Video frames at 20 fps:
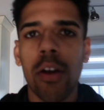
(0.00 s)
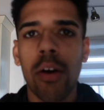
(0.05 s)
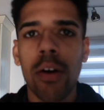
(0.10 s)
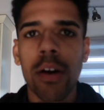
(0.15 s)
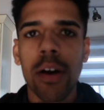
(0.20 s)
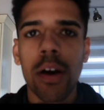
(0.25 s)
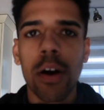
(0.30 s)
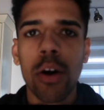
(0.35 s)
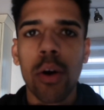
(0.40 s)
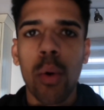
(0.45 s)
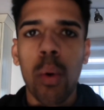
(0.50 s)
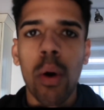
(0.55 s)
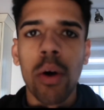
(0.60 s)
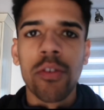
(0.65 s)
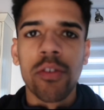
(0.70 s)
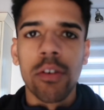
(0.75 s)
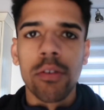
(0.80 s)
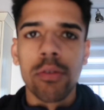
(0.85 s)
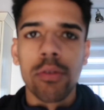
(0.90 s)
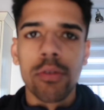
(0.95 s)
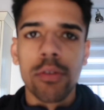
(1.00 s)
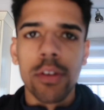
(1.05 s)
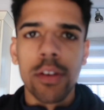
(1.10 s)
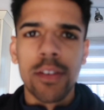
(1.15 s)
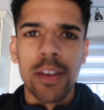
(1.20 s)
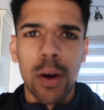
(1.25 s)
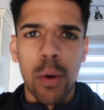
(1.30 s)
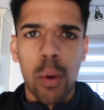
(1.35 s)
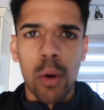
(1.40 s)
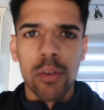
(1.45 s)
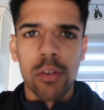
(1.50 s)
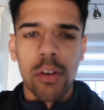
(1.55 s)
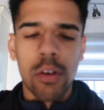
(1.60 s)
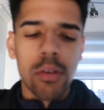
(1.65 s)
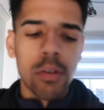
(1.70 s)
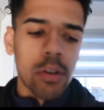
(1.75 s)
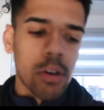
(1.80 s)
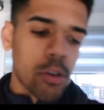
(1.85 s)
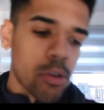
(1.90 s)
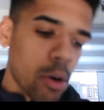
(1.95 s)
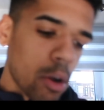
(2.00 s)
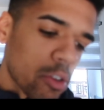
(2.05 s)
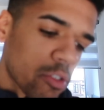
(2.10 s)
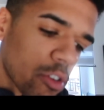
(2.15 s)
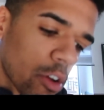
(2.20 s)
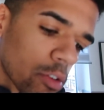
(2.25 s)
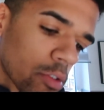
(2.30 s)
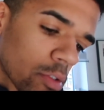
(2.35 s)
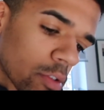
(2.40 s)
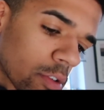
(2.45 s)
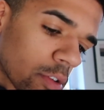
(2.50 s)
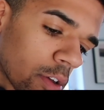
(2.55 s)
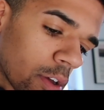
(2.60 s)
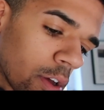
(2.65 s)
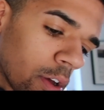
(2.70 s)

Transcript: like a croissant? Is it croissant? Croissant